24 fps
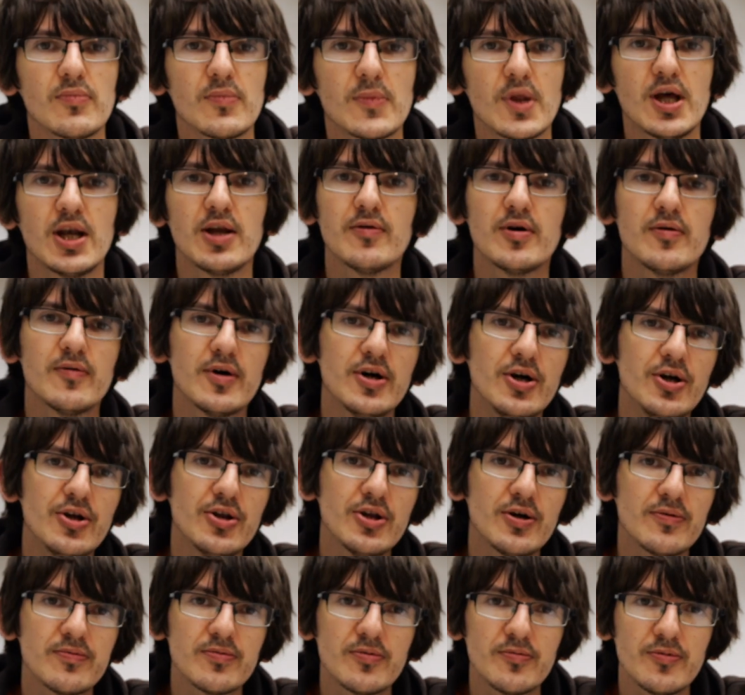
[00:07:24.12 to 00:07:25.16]
Anyway, that's
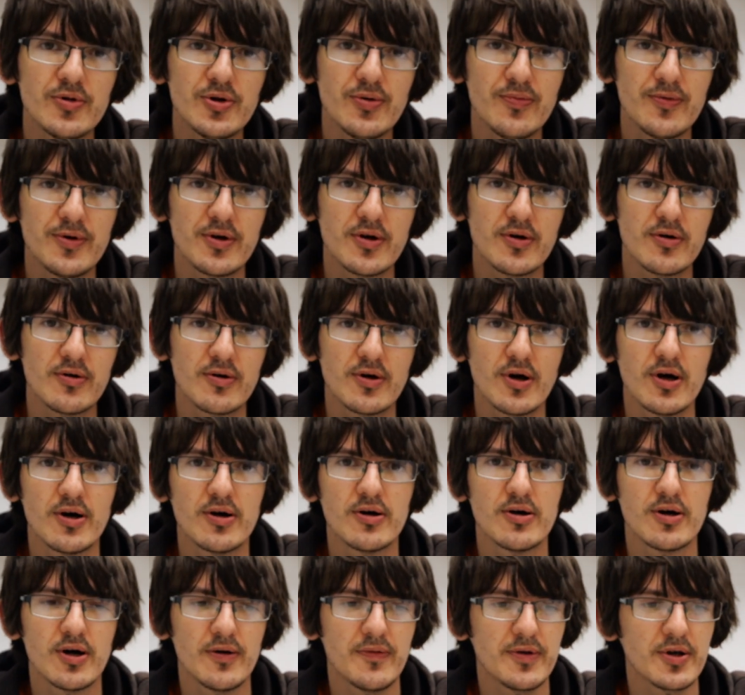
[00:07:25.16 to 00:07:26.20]
enough for this video.
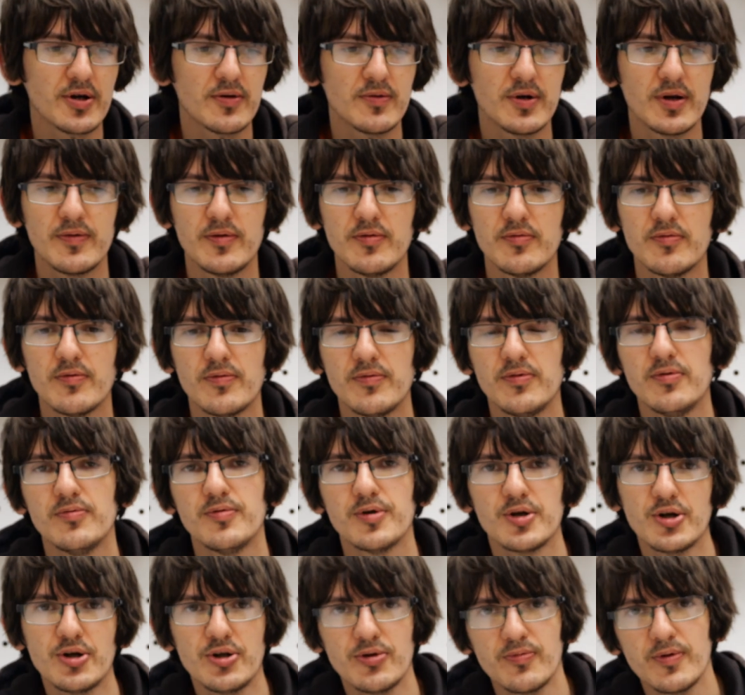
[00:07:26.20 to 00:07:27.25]
I think I've left you with a few
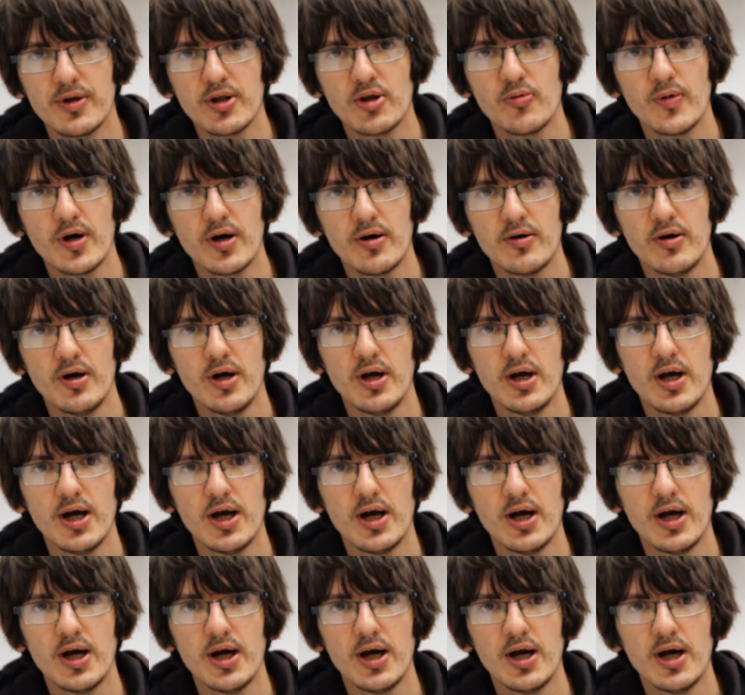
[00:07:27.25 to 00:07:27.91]
things to think about,